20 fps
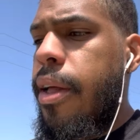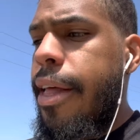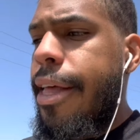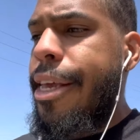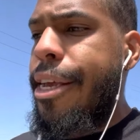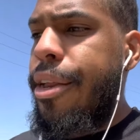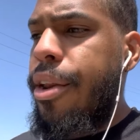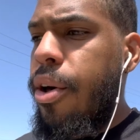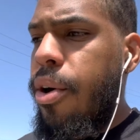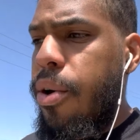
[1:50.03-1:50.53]

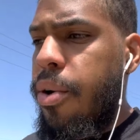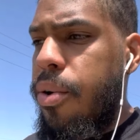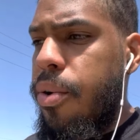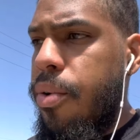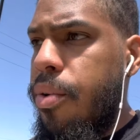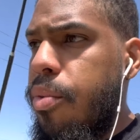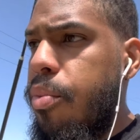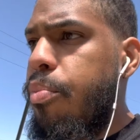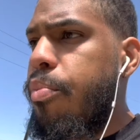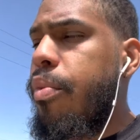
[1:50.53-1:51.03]
you know,
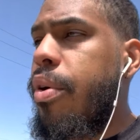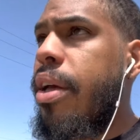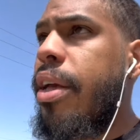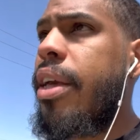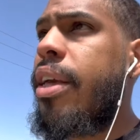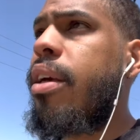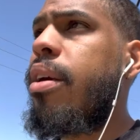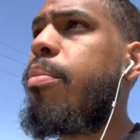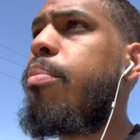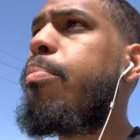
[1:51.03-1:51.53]

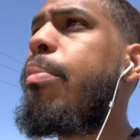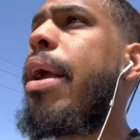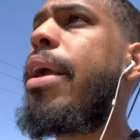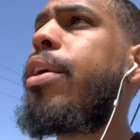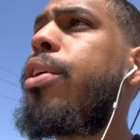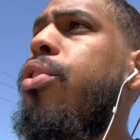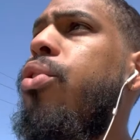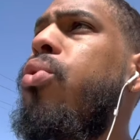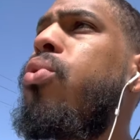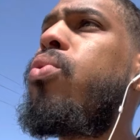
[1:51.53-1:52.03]

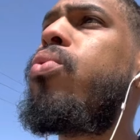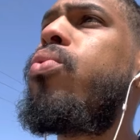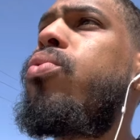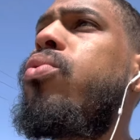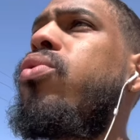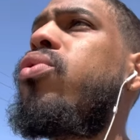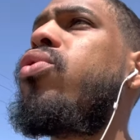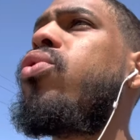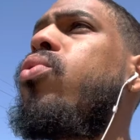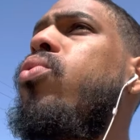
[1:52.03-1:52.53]
make you
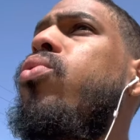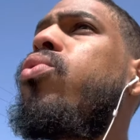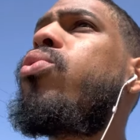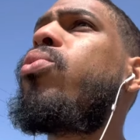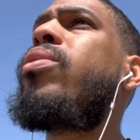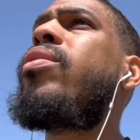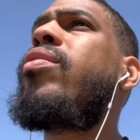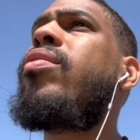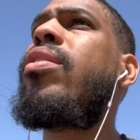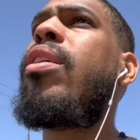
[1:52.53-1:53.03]

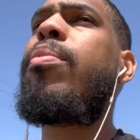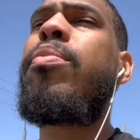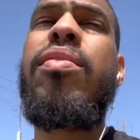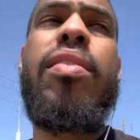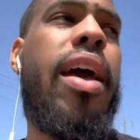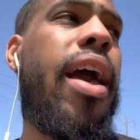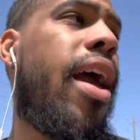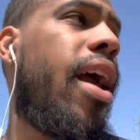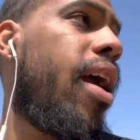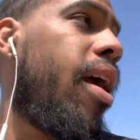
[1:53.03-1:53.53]
2-3 steps
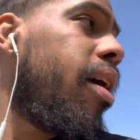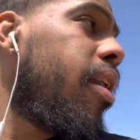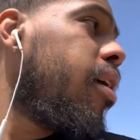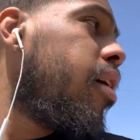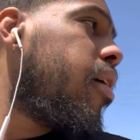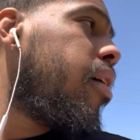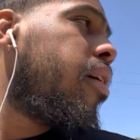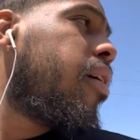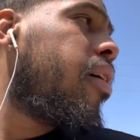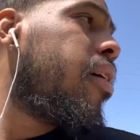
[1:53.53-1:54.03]
ahead
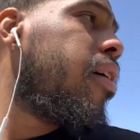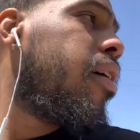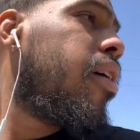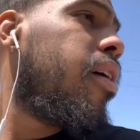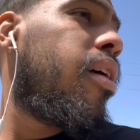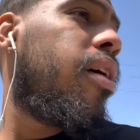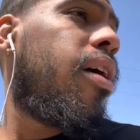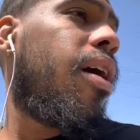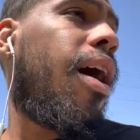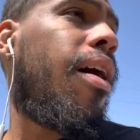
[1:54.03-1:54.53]

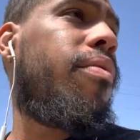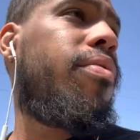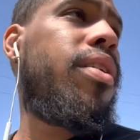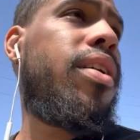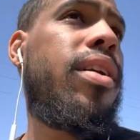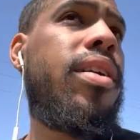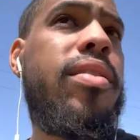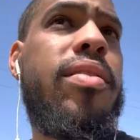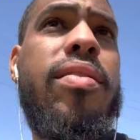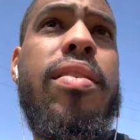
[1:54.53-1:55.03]
of
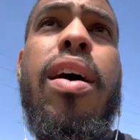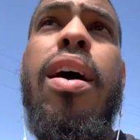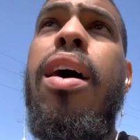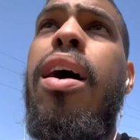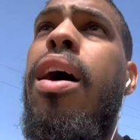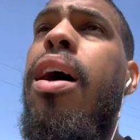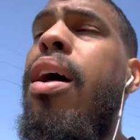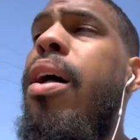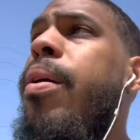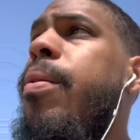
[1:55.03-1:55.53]
these
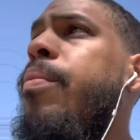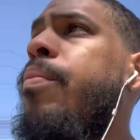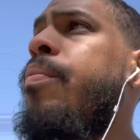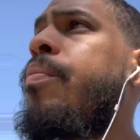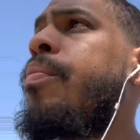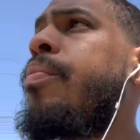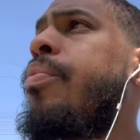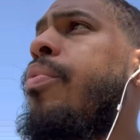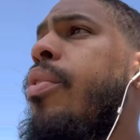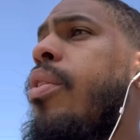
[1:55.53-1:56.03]

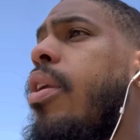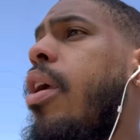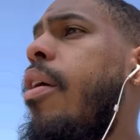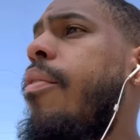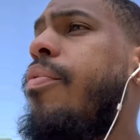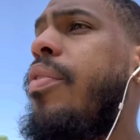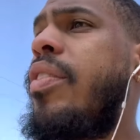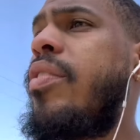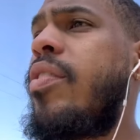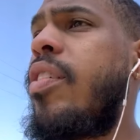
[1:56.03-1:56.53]

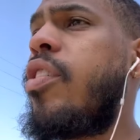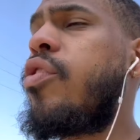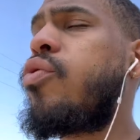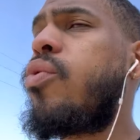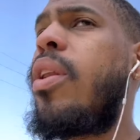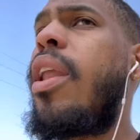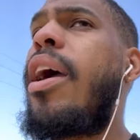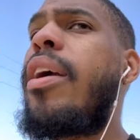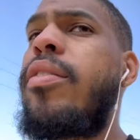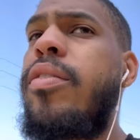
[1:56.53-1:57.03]

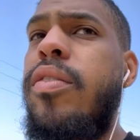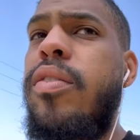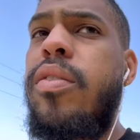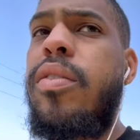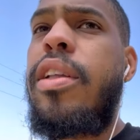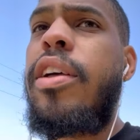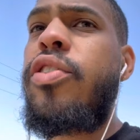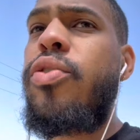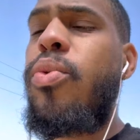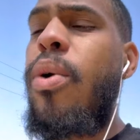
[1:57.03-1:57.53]
Israelites.
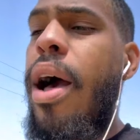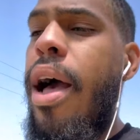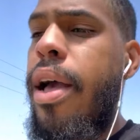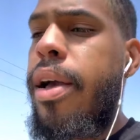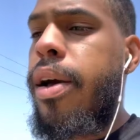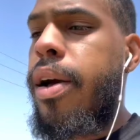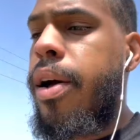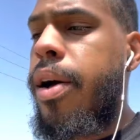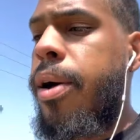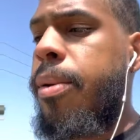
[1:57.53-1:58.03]
That's why
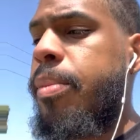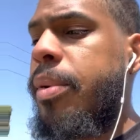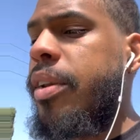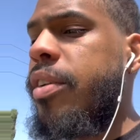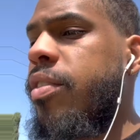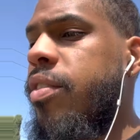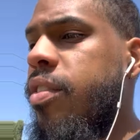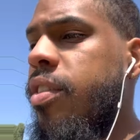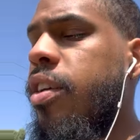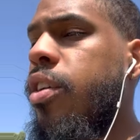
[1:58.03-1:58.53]
in
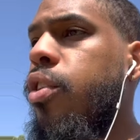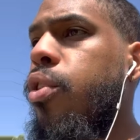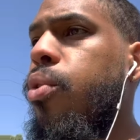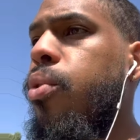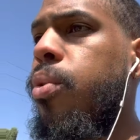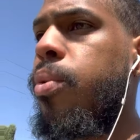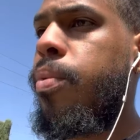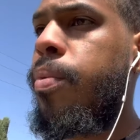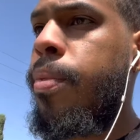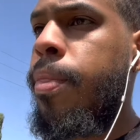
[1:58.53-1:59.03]

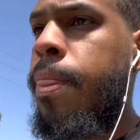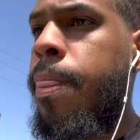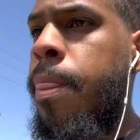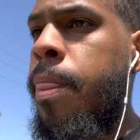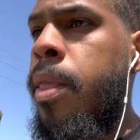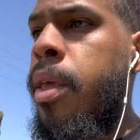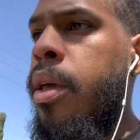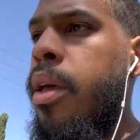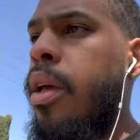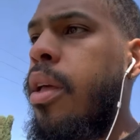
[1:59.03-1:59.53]
Ezekiel,
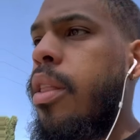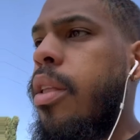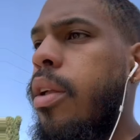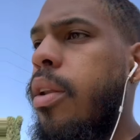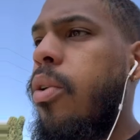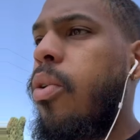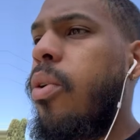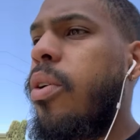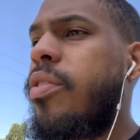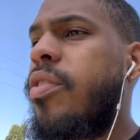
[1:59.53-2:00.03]
the
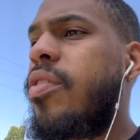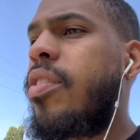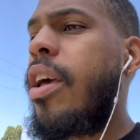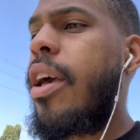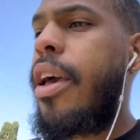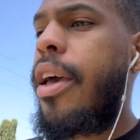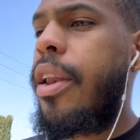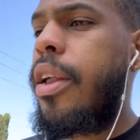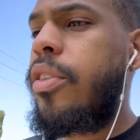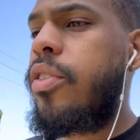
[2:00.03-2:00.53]
Lord
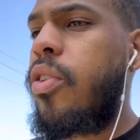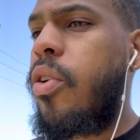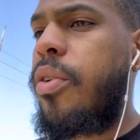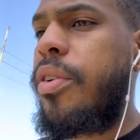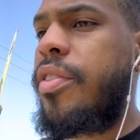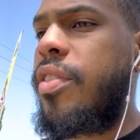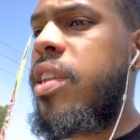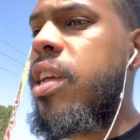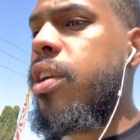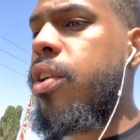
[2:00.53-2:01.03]
told
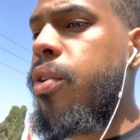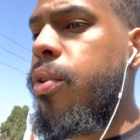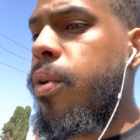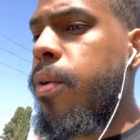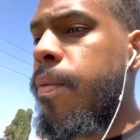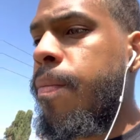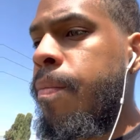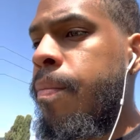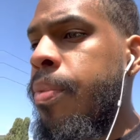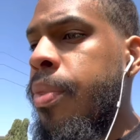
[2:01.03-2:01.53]

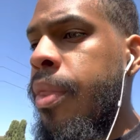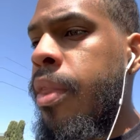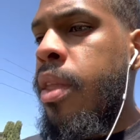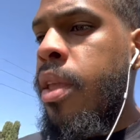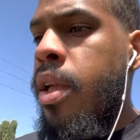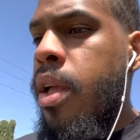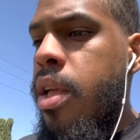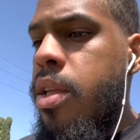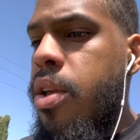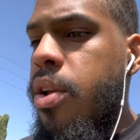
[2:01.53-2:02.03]
Ezekiel,
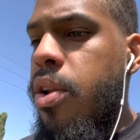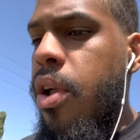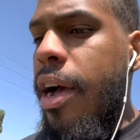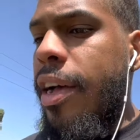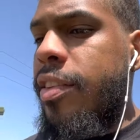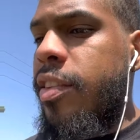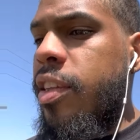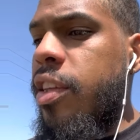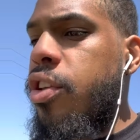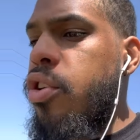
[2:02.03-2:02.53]
you know, I send